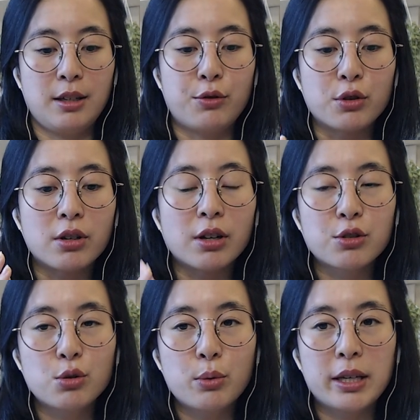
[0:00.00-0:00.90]
If you're
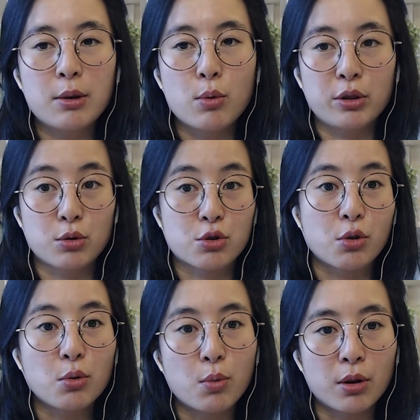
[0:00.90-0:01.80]
not doing what your
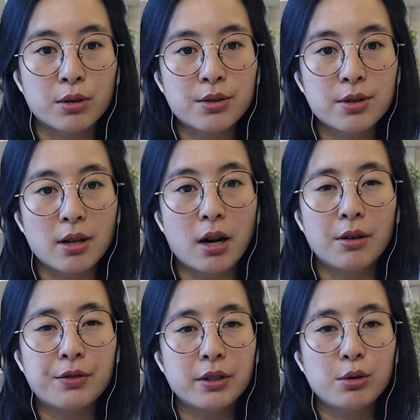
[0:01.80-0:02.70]
soul wants,
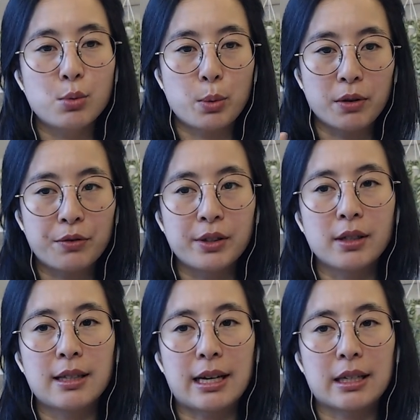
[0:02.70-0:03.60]
often you will
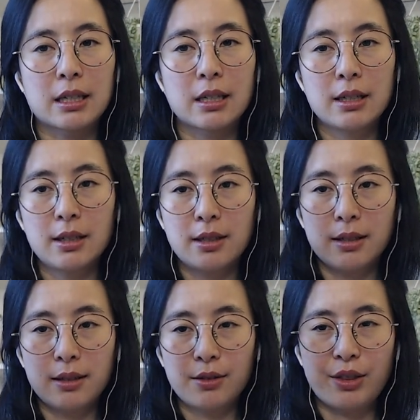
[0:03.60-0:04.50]
feel like
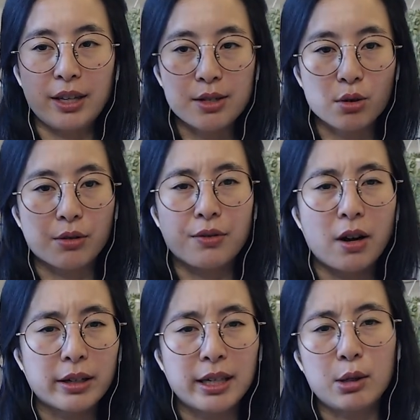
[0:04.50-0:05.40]
things are foggy.